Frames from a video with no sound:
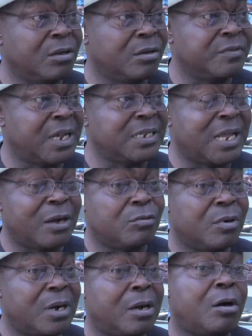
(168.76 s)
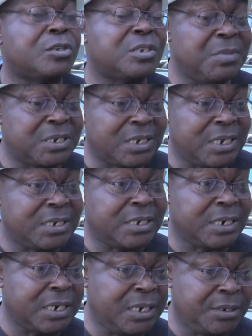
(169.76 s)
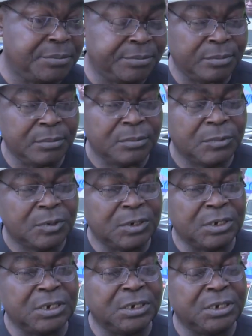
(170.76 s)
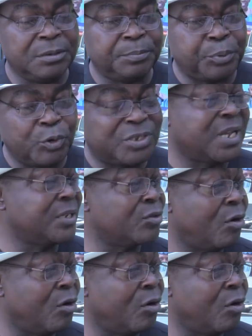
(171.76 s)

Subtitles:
all of that will ultimately derail the process